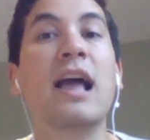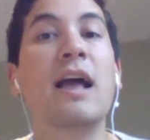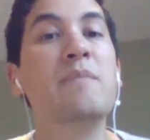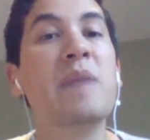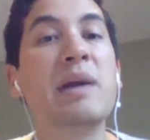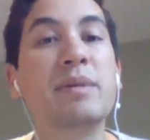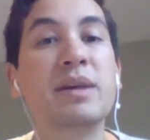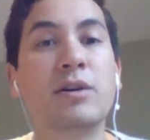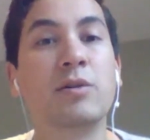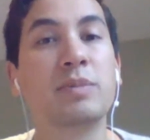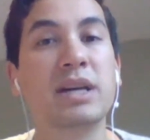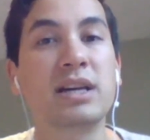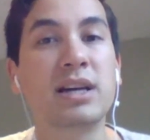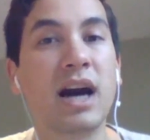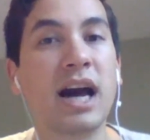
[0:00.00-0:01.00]
and maybe he'll
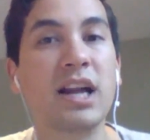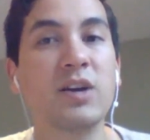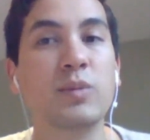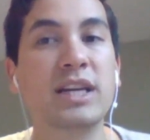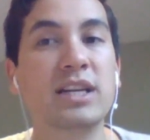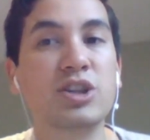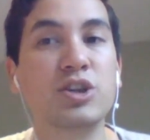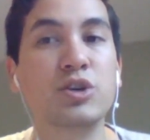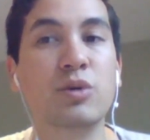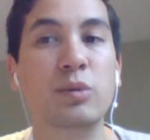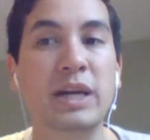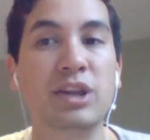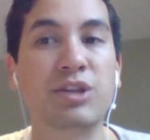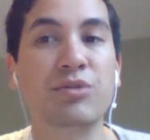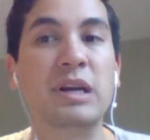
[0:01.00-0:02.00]
be cut in week 2
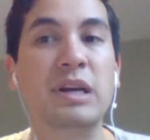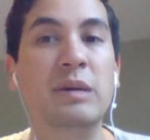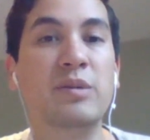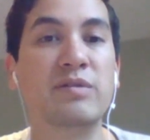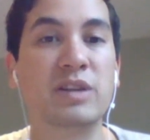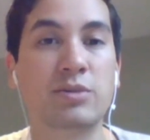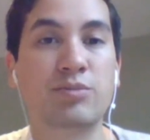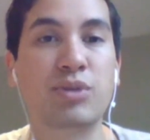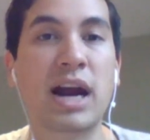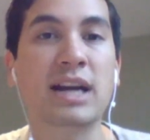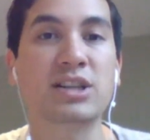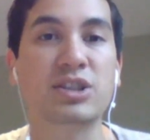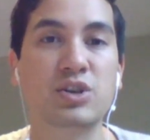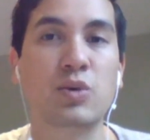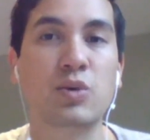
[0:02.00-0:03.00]
or week 3 and move to the
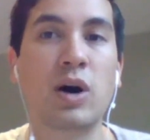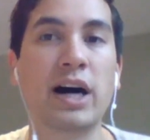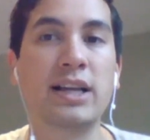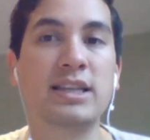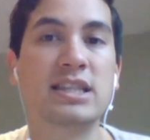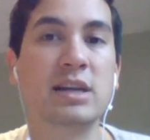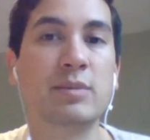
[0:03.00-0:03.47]
practice squad,